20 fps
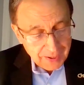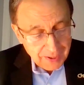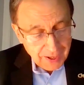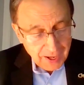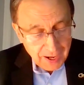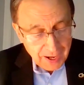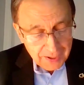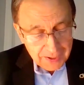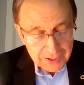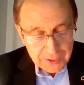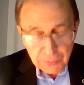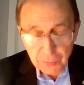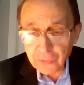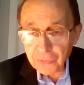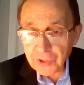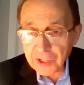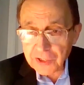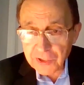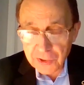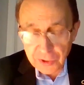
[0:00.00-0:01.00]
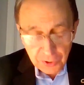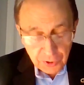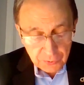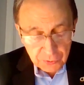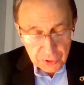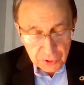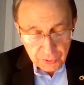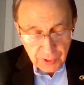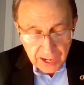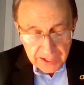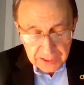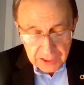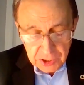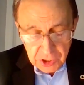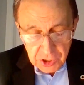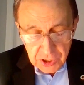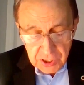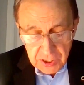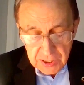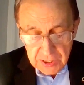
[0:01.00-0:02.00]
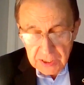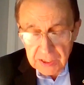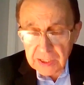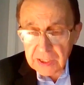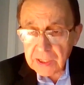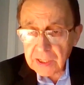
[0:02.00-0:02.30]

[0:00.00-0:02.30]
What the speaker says: Ilan is professor of strategy